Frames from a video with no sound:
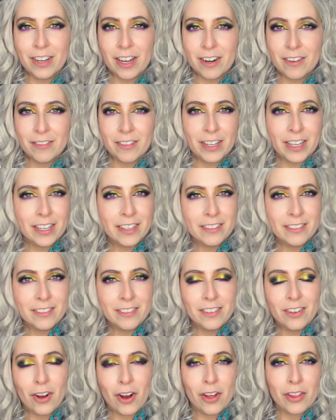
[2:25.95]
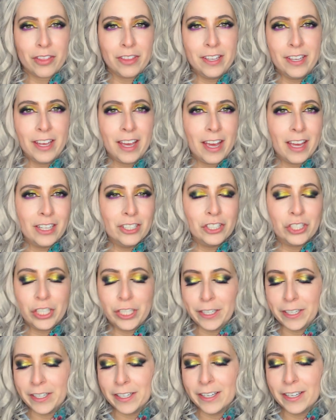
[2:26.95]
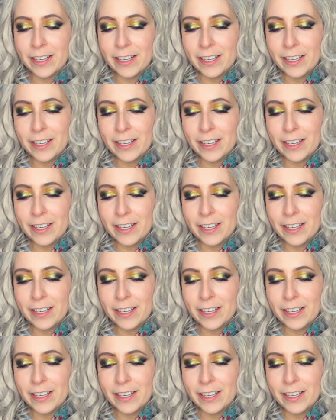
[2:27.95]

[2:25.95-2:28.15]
kind of like gothy, edgy,